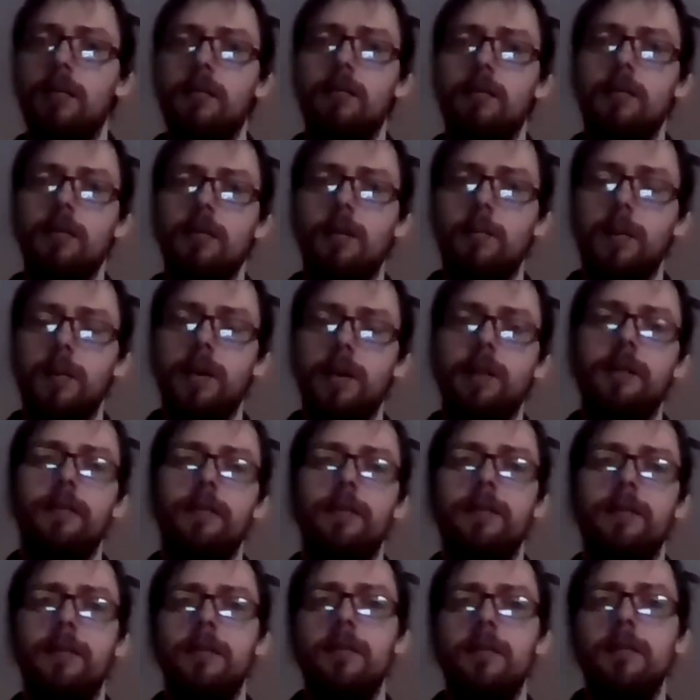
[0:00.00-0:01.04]
not
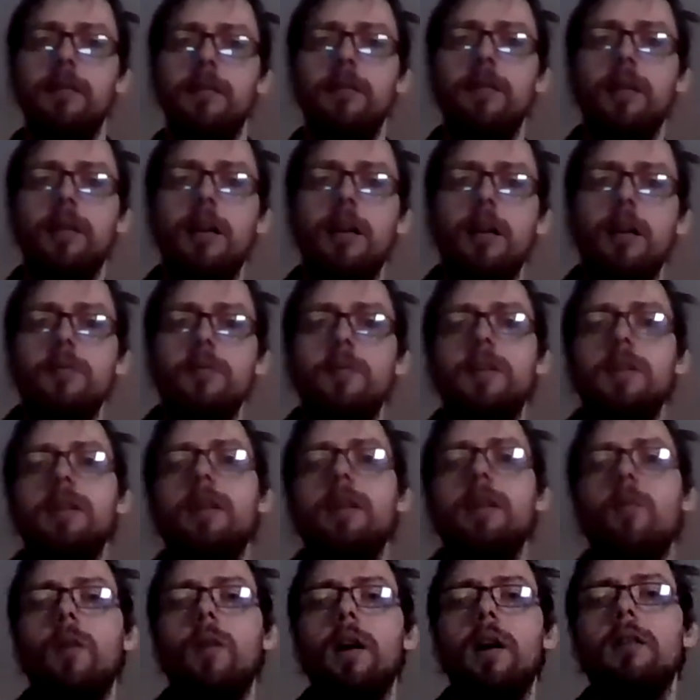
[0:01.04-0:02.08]
being
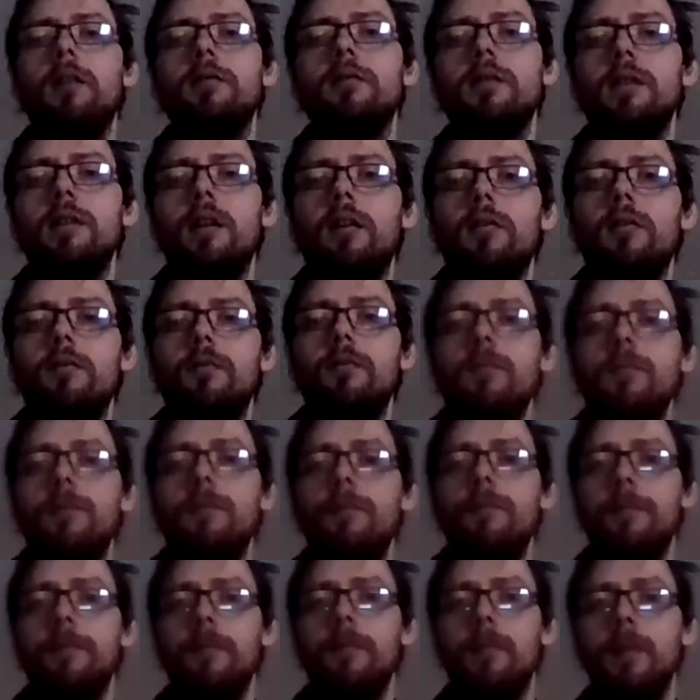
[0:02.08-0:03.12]
100% well. So
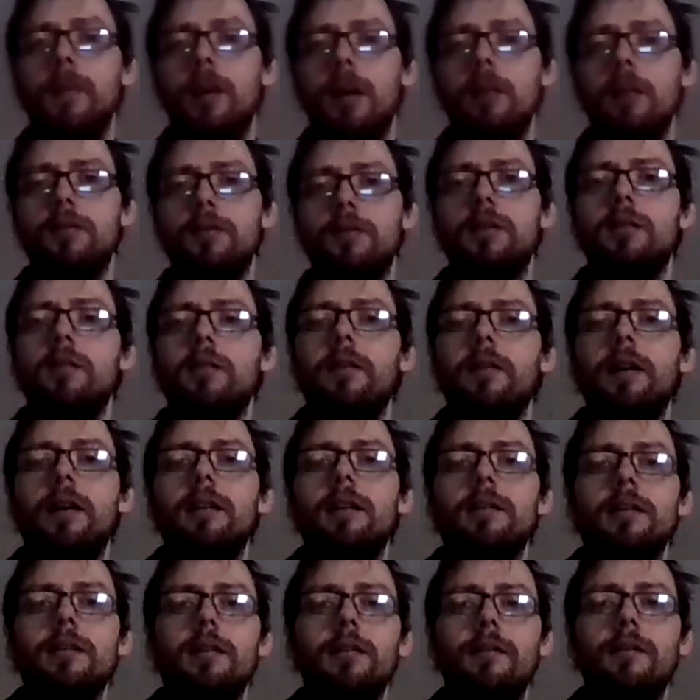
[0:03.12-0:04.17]
I'll just do it
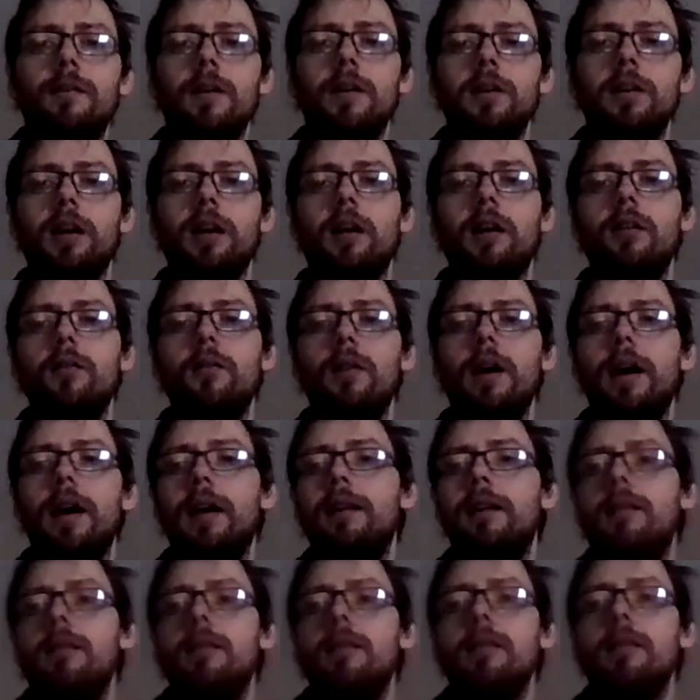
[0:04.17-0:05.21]
as a video,
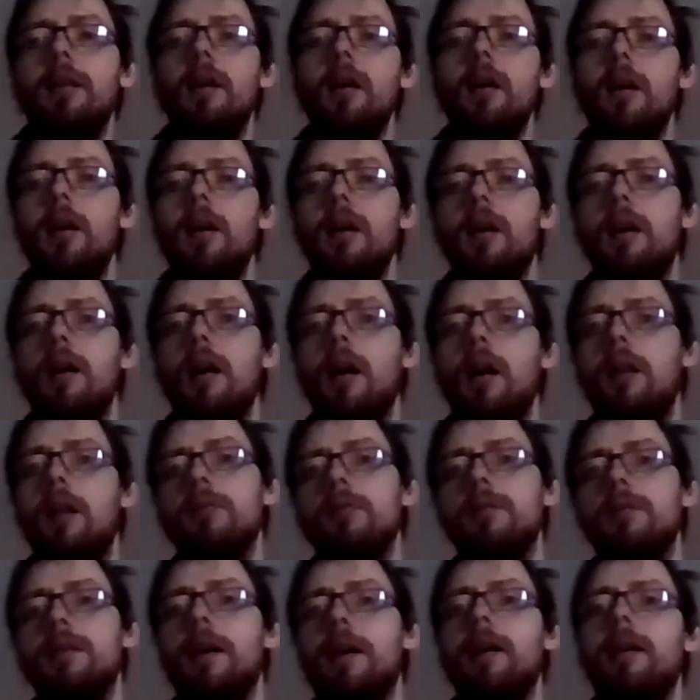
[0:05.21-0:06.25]
and I'll
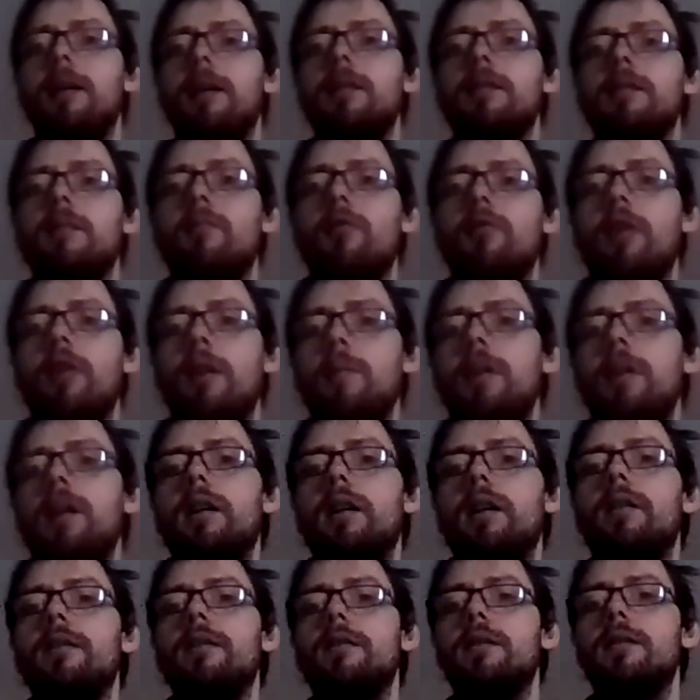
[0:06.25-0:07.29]
set it as a
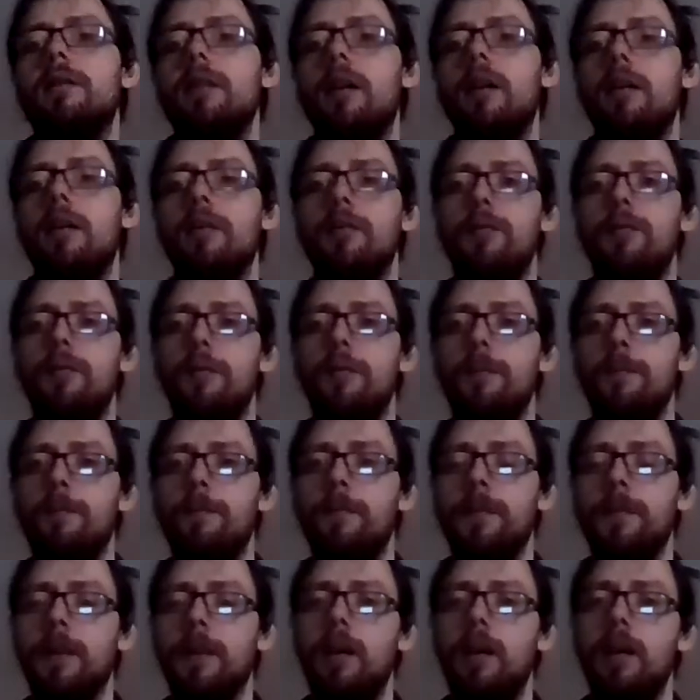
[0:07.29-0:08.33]
premiere so
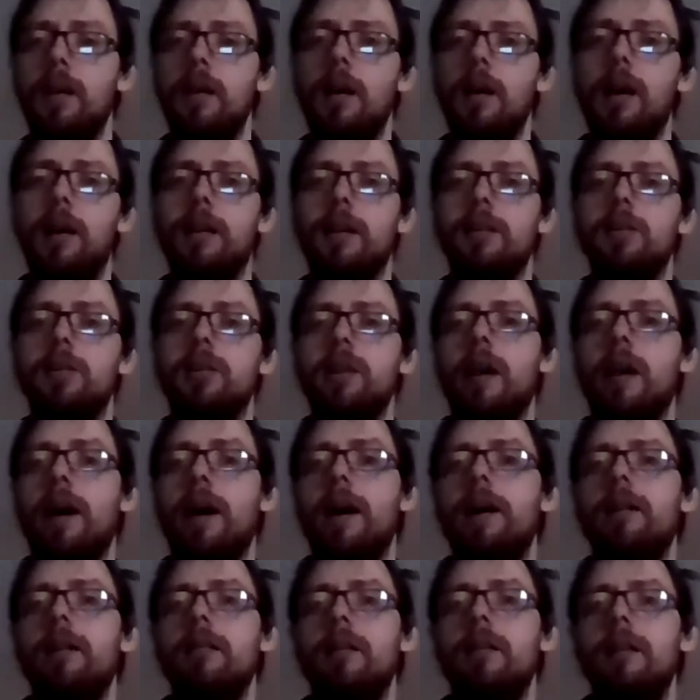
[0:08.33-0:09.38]
I can
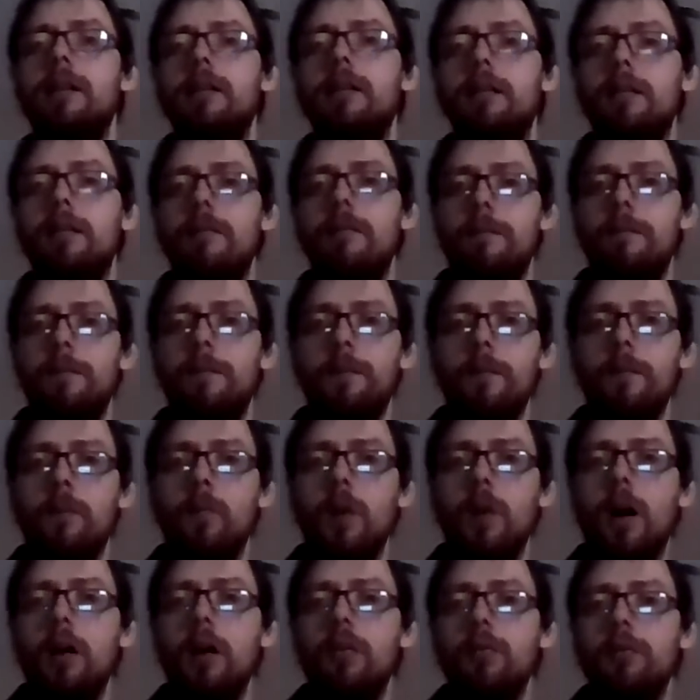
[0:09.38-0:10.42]
chat in
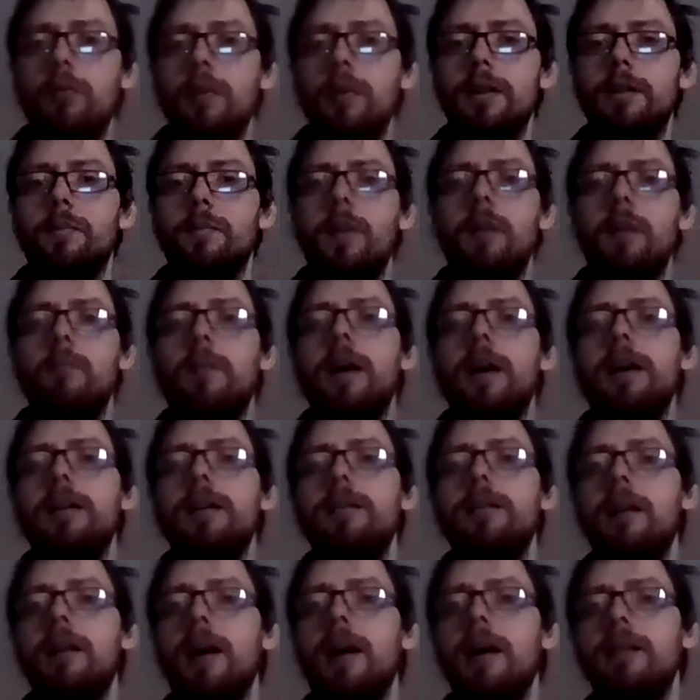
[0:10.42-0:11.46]
while it's being
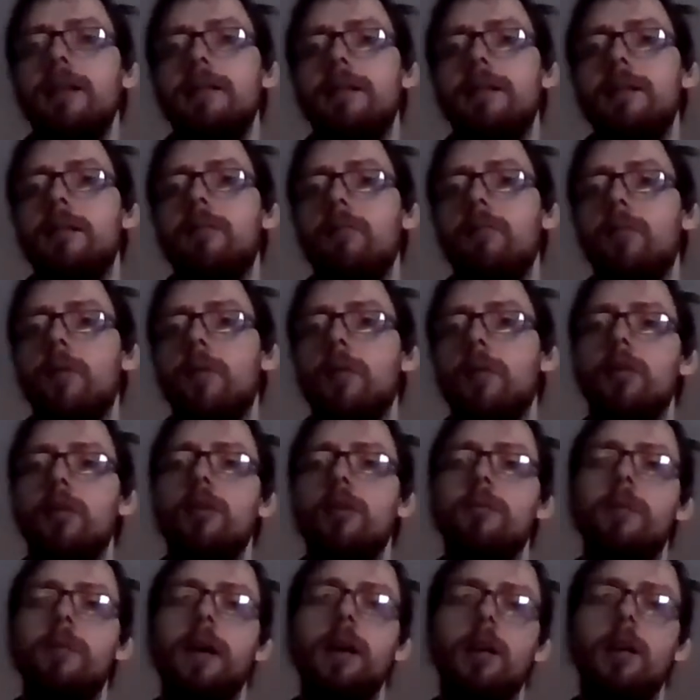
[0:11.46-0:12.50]
made, as it
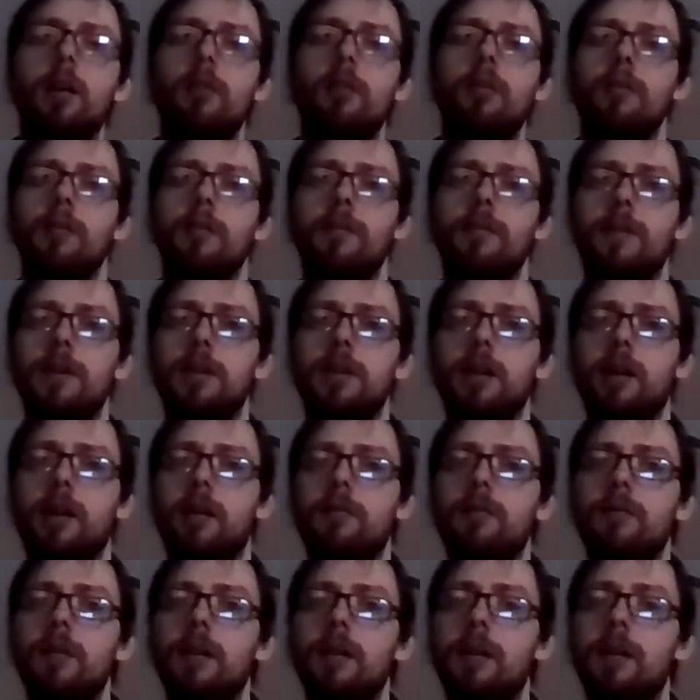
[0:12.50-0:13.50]
could be a long video.